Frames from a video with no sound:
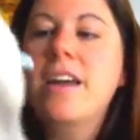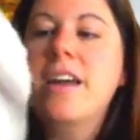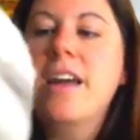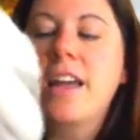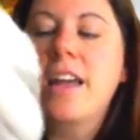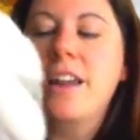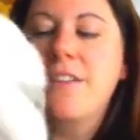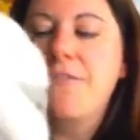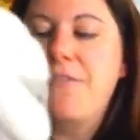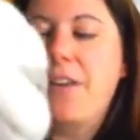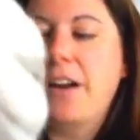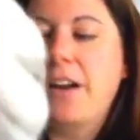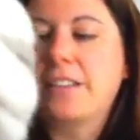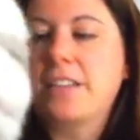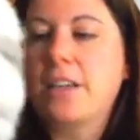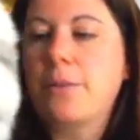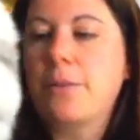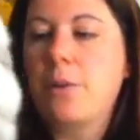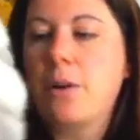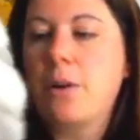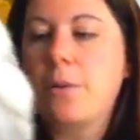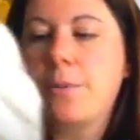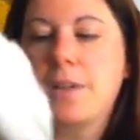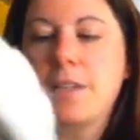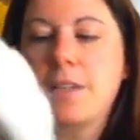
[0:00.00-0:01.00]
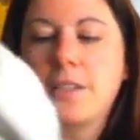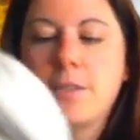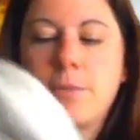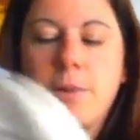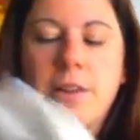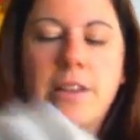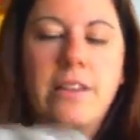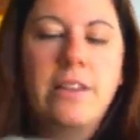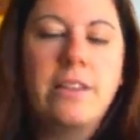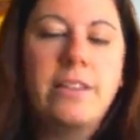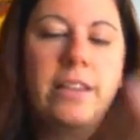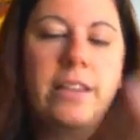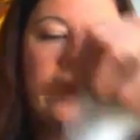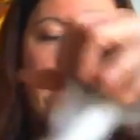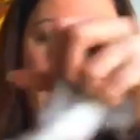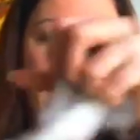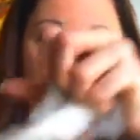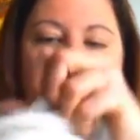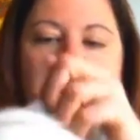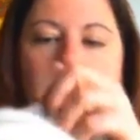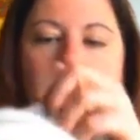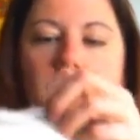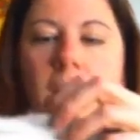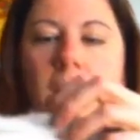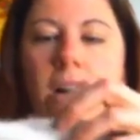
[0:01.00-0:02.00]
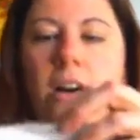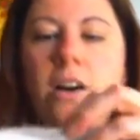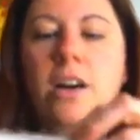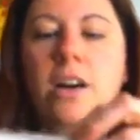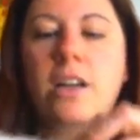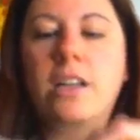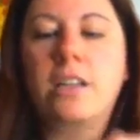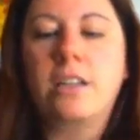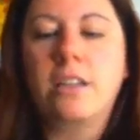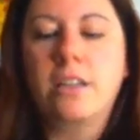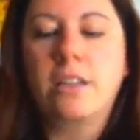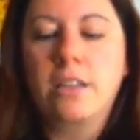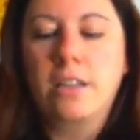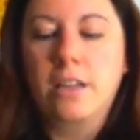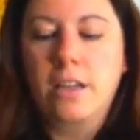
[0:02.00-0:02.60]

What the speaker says: And in fact, I will, because one of the things I bought on